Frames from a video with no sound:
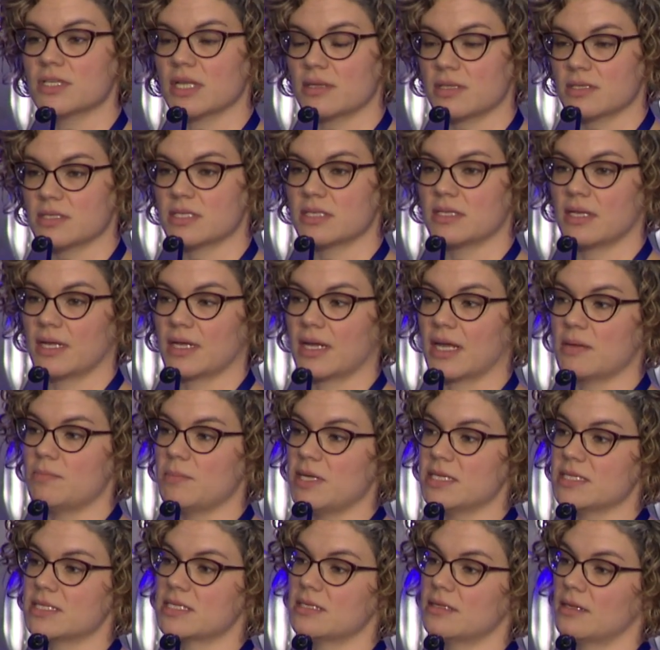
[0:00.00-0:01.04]
that
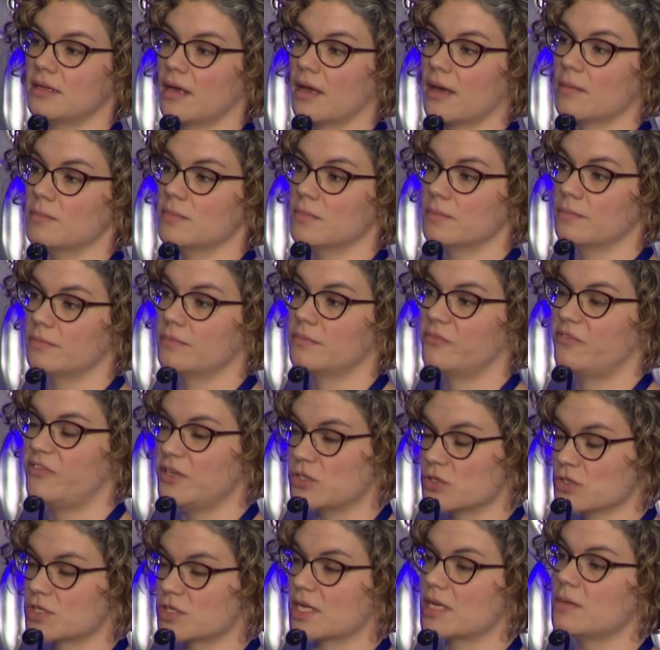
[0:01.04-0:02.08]

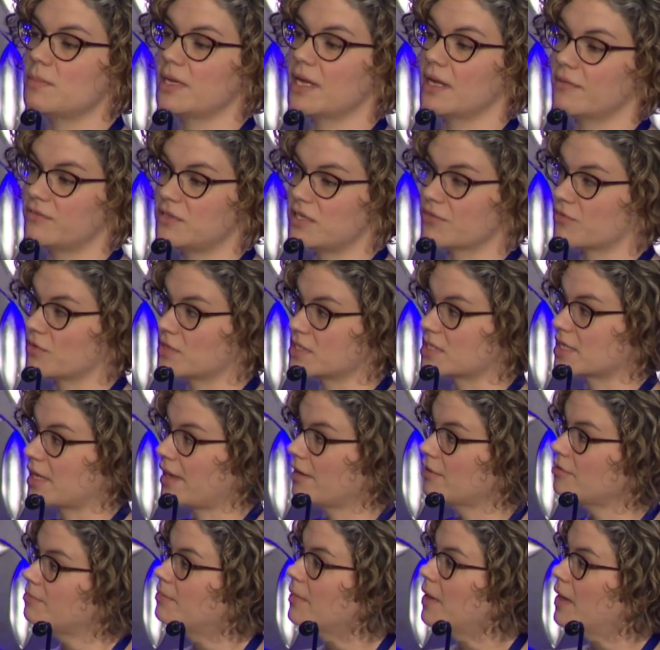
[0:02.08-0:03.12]
features can be of different scale.